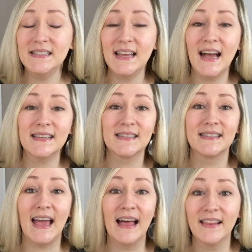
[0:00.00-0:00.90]
tasks,
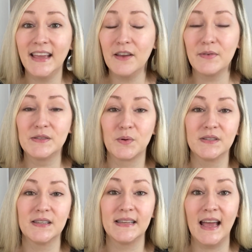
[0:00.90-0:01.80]
allocate
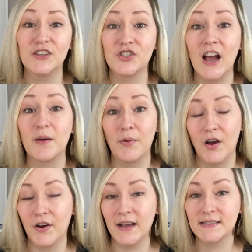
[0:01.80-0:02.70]
resources, and track
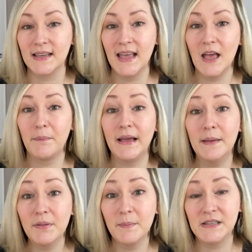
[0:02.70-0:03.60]
progress. By
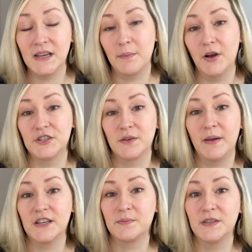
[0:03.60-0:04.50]
implementing a project
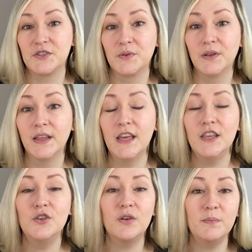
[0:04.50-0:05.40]
management tool,
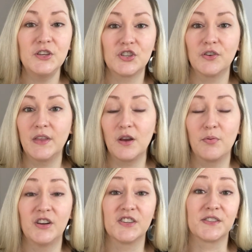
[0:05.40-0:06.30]
you can be sure that your
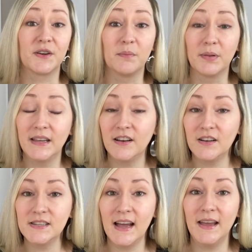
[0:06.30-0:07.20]
projects are completed
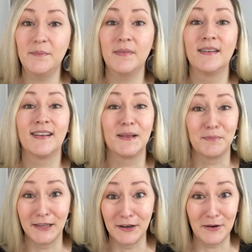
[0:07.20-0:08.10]
on time,
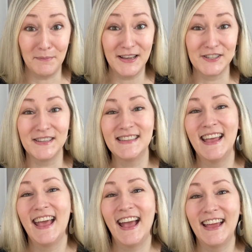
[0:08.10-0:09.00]
completed on budget,
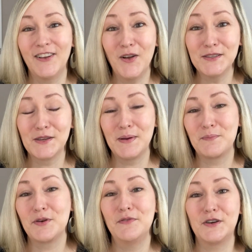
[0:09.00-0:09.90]
and also
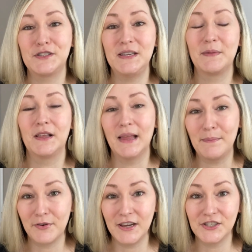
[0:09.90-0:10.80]
improve your team
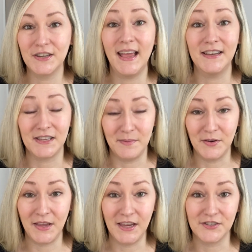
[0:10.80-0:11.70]
collaboration and
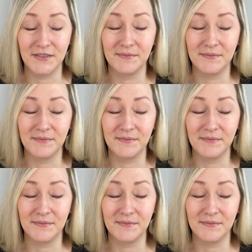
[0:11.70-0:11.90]
communication.